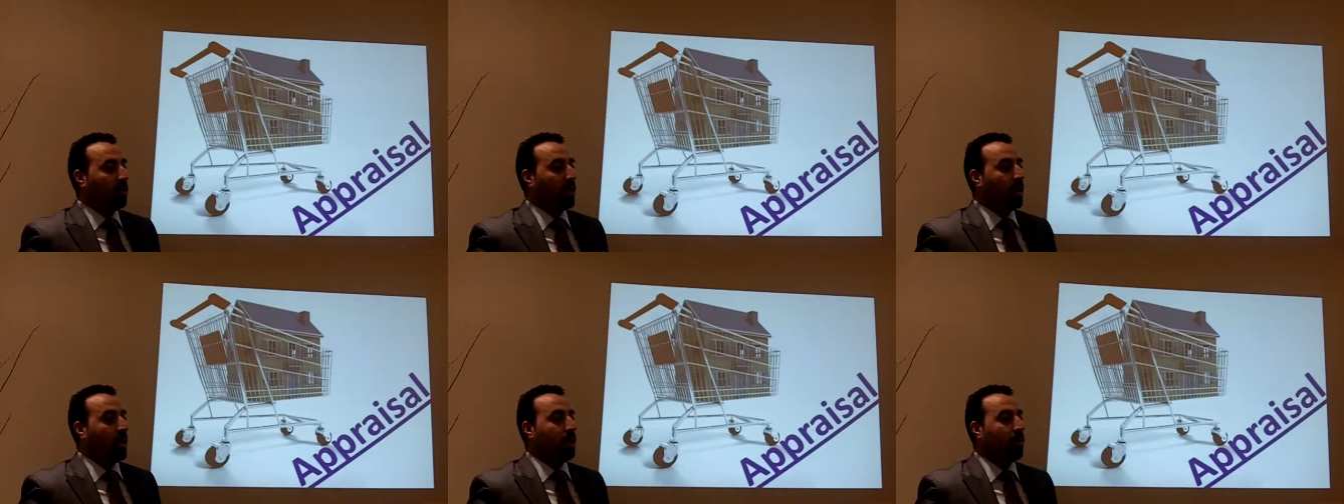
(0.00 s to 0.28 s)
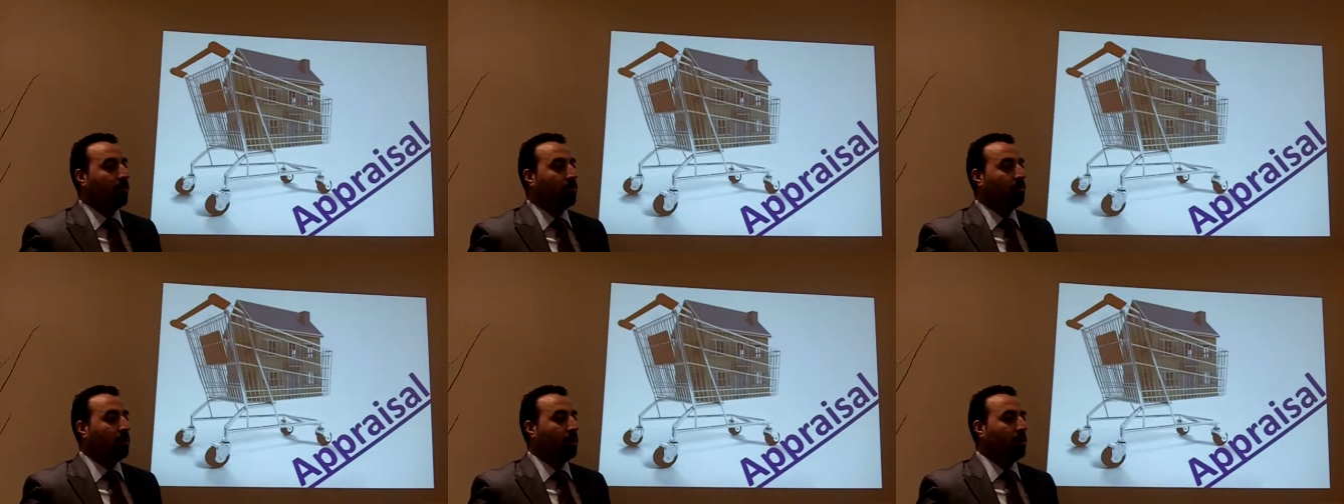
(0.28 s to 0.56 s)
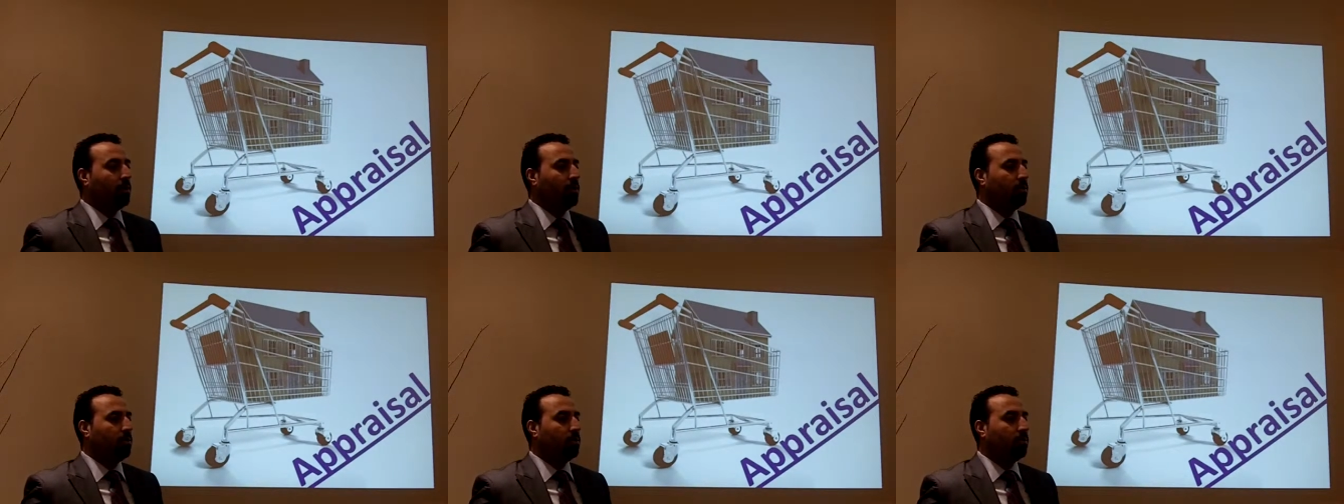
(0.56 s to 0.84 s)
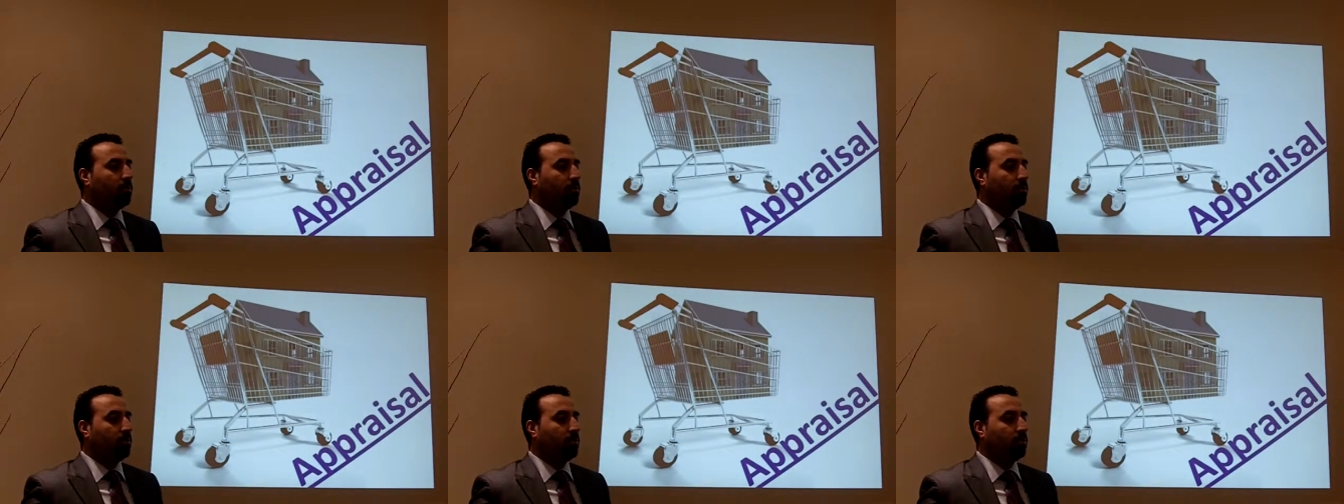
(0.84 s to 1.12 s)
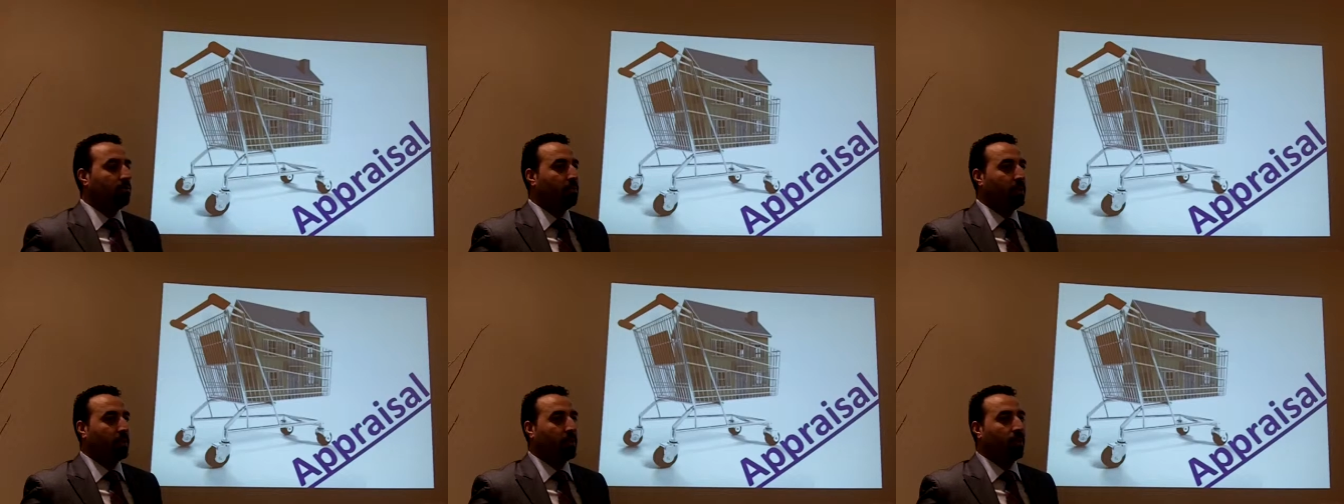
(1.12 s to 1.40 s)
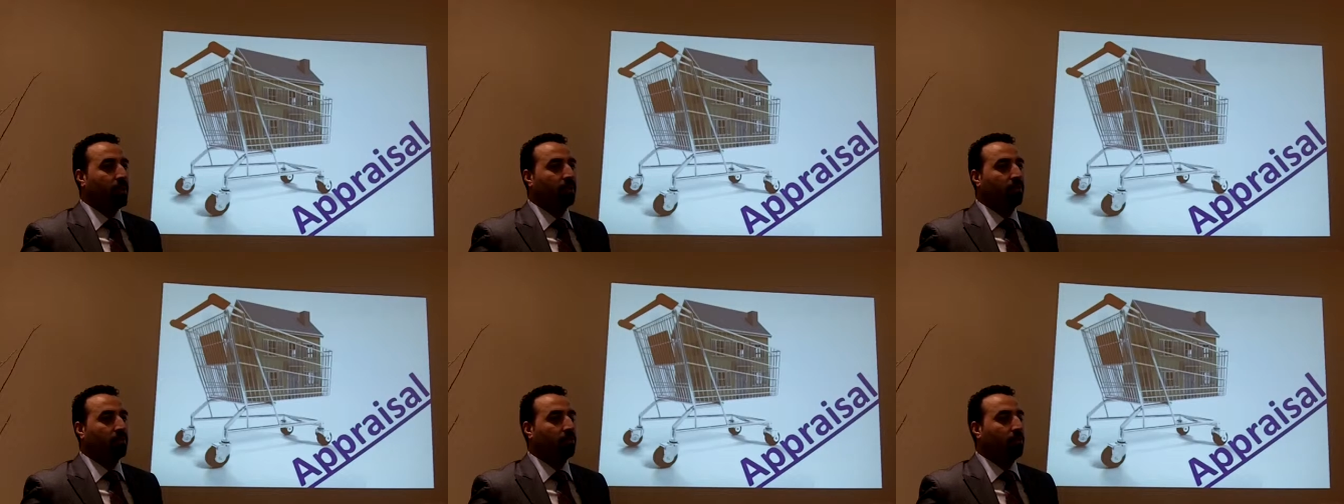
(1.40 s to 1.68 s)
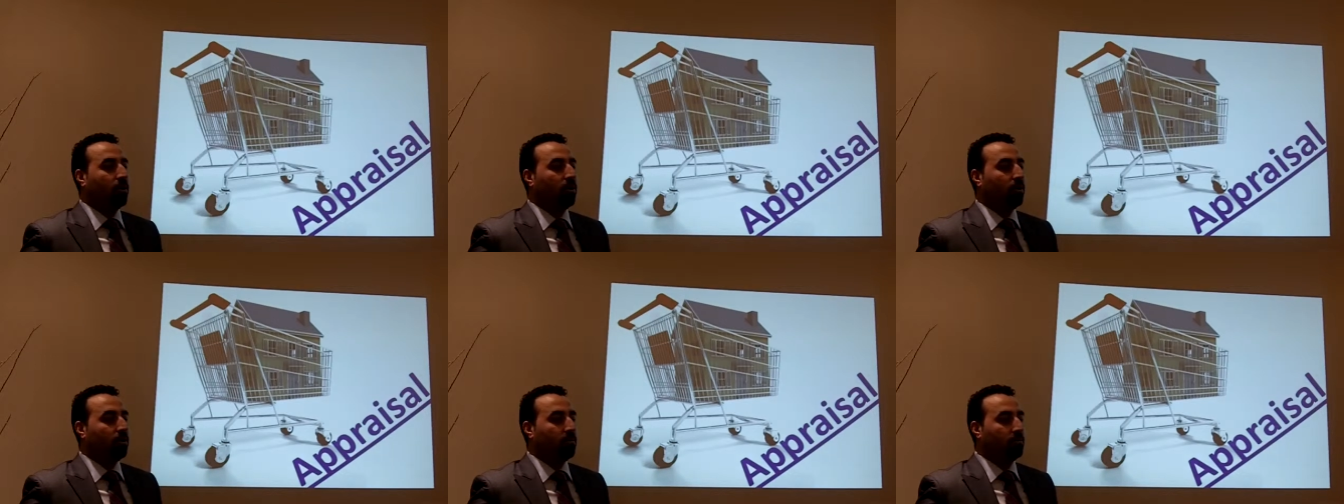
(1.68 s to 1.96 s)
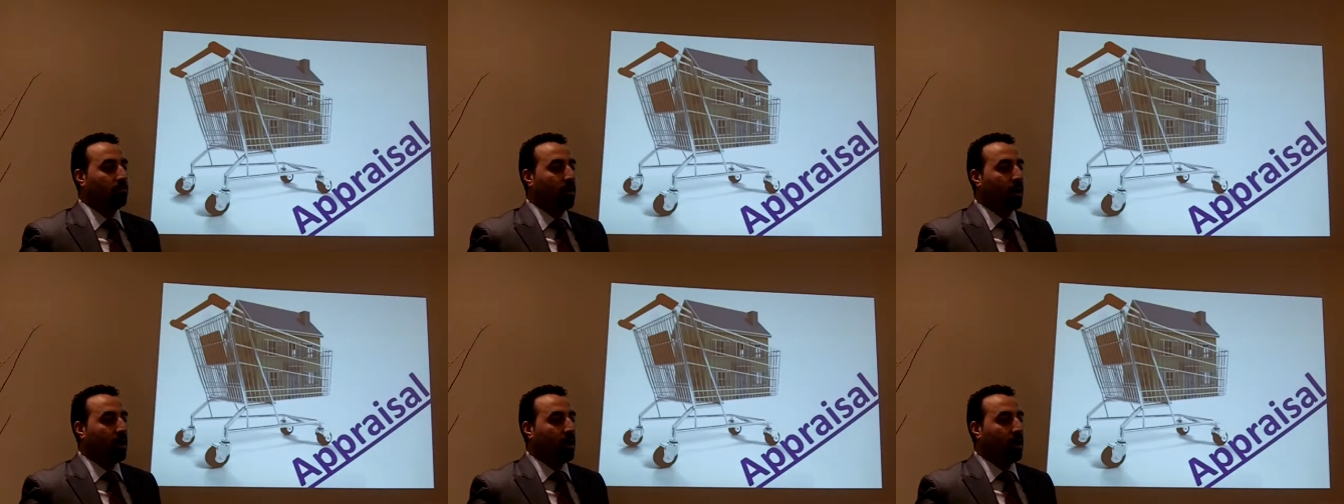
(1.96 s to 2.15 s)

They have their own system. I think it's called